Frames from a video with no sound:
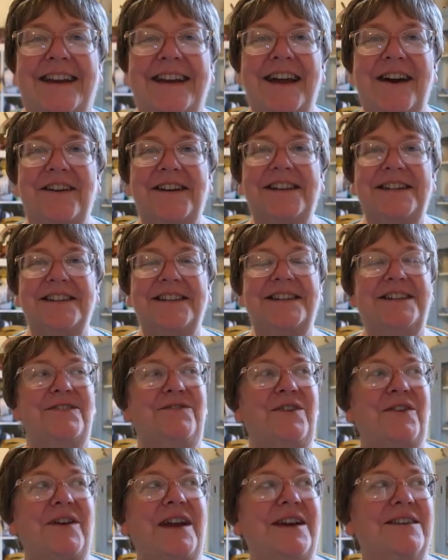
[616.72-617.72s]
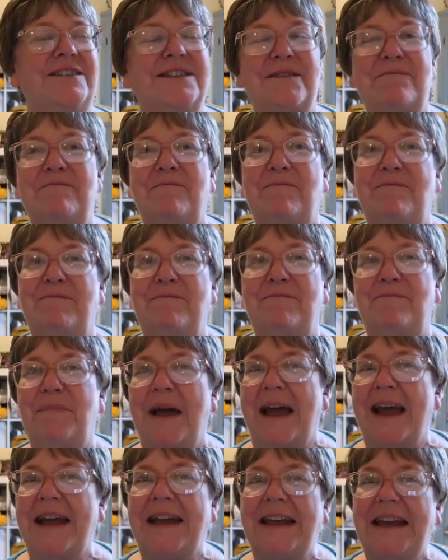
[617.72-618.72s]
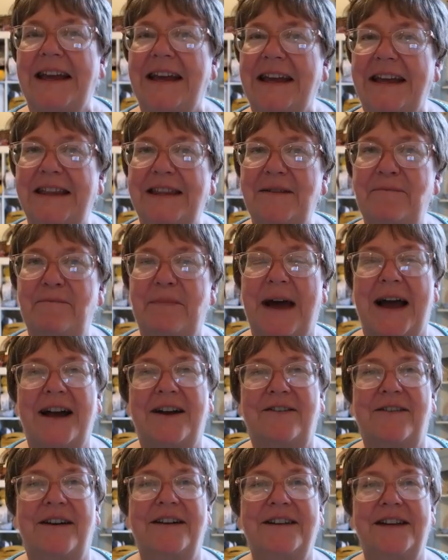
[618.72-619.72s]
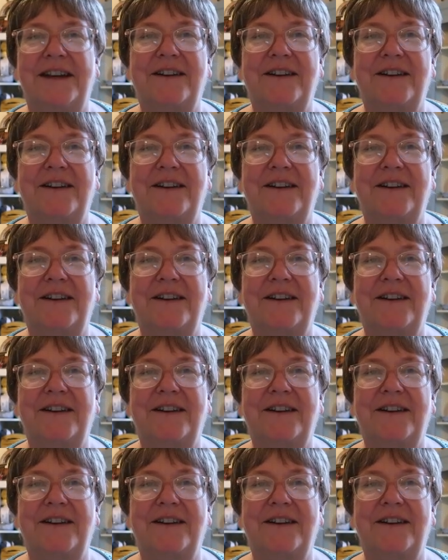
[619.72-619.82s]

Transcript: Now, I just, if you hear some banging in the background,